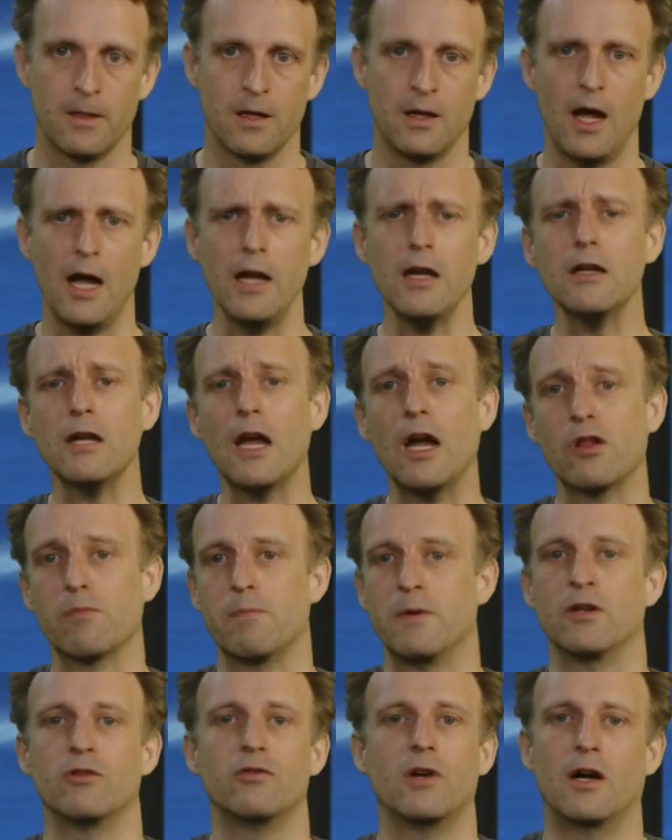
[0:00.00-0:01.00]
And it has
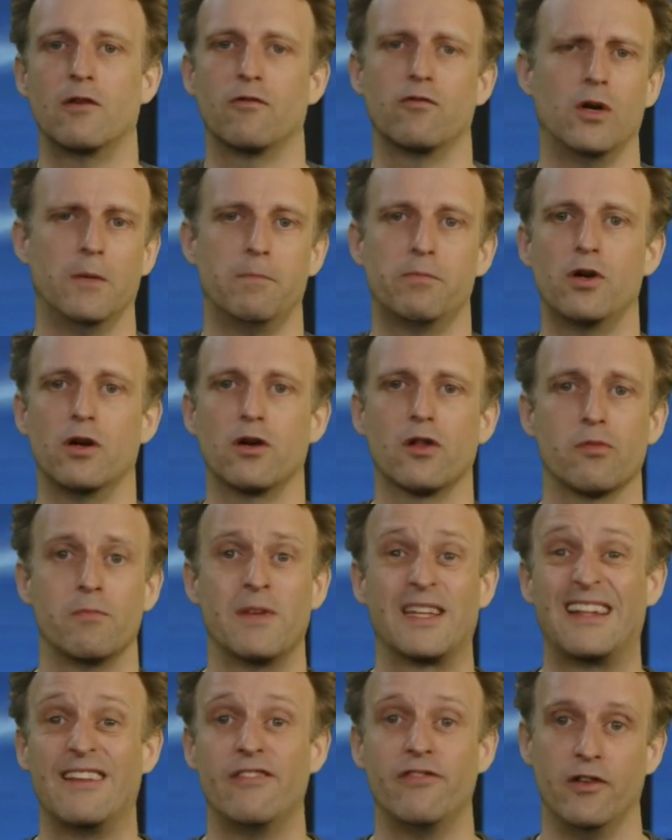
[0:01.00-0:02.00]
been around for
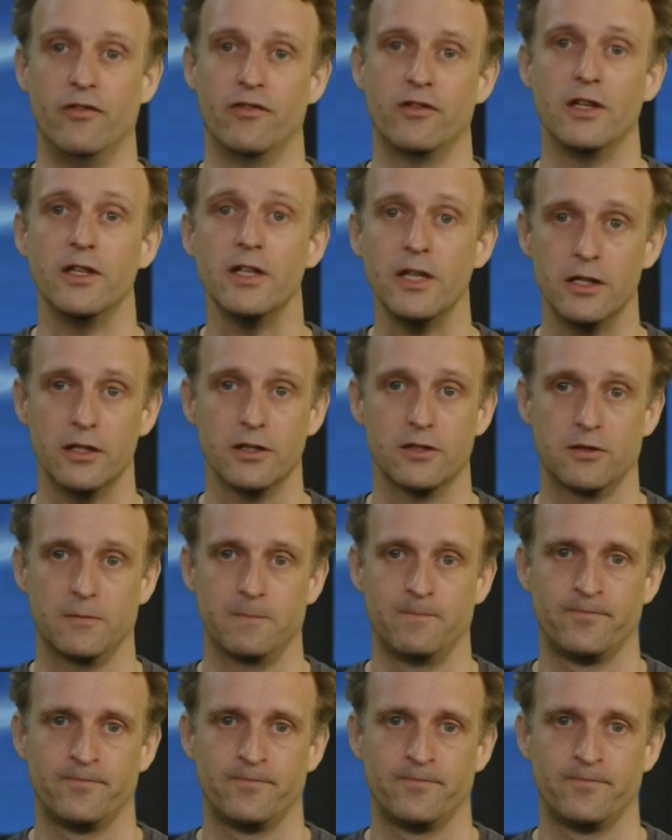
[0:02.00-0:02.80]
approximately 50 years.